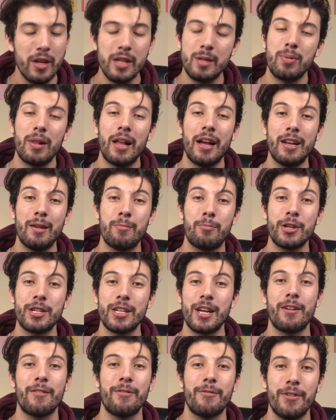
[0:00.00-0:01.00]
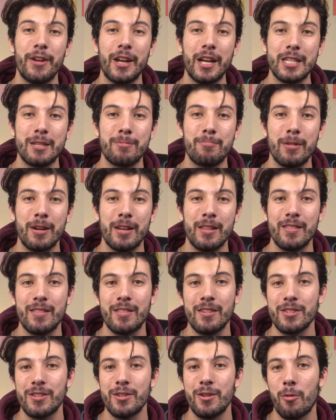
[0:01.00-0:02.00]
is planning to push out a fix, but
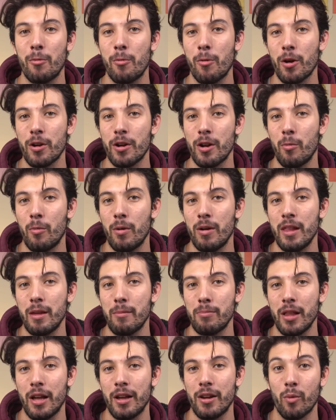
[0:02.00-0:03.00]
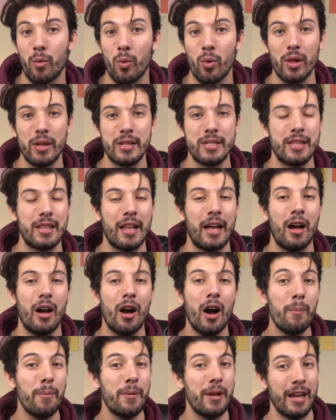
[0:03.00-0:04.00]
there's no word on when they plan on releasing that
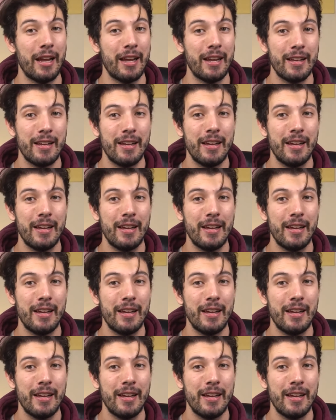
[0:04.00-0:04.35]
update.